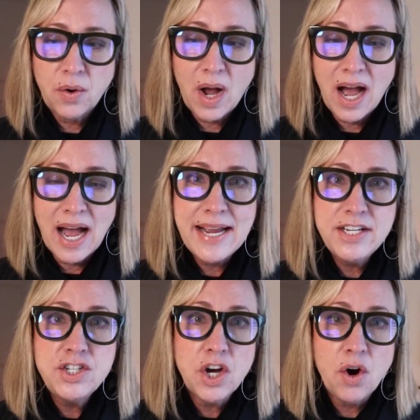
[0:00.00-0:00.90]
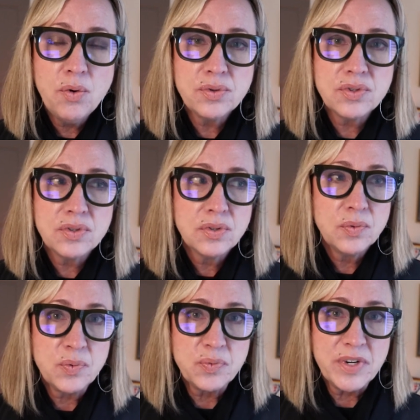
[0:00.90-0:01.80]
I don't
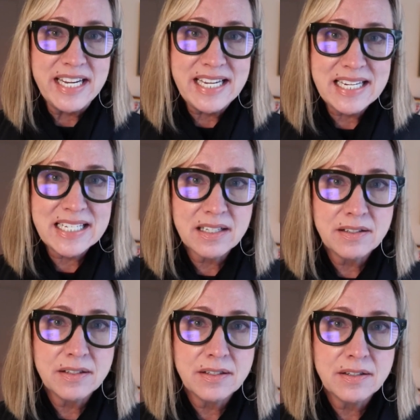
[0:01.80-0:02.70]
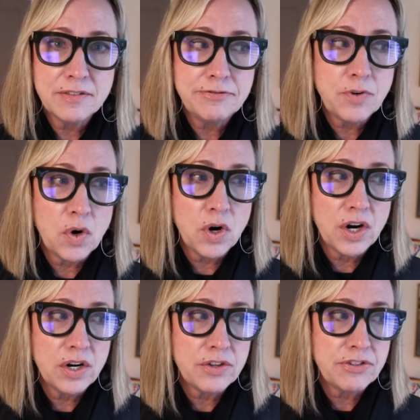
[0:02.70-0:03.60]
read
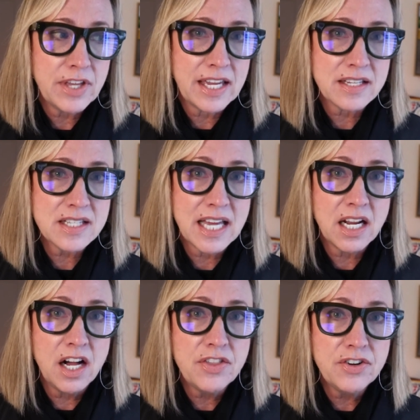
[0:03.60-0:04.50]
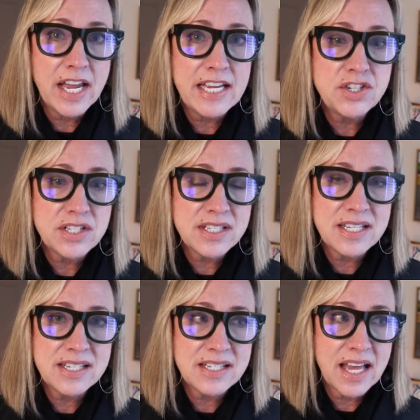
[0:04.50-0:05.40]
for things that other
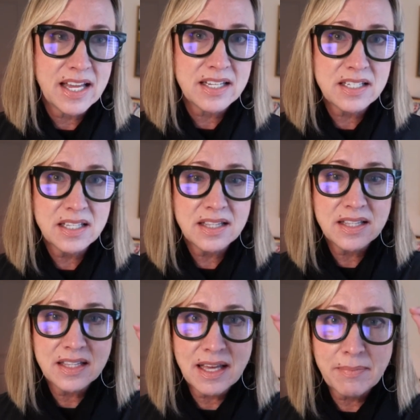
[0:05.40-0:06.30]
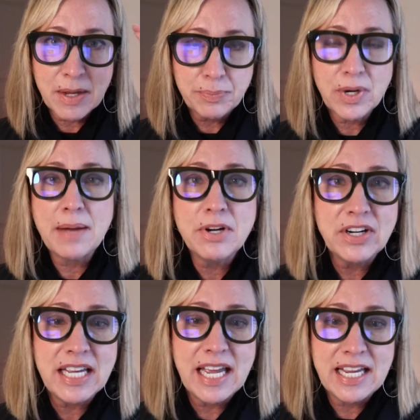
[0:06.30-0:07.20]
agencies send that my
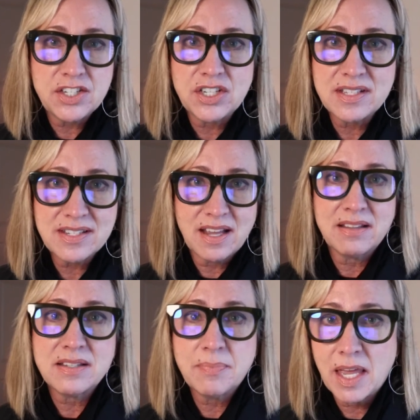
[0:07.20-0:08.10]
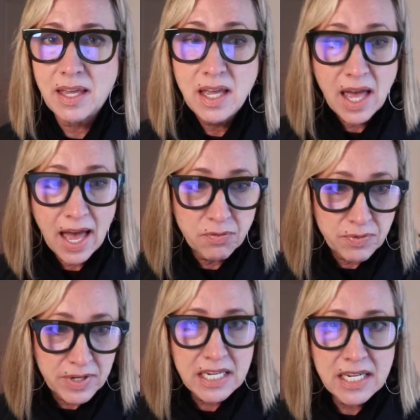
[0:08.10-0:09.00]
primary agent sends me. I
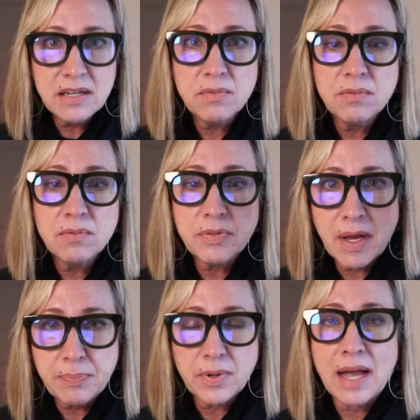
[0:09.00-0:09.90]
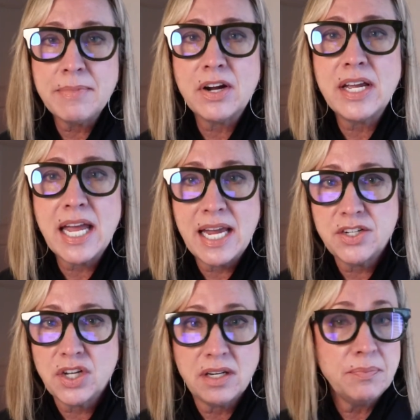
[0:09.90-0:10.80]
read it with my primary
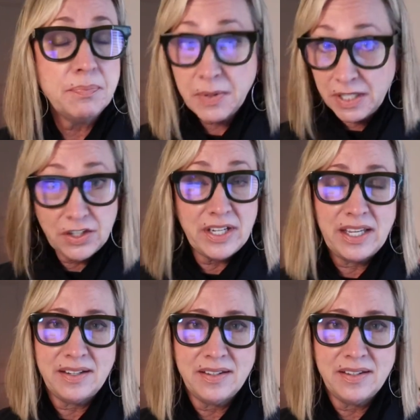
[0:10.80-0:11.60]
agent, period.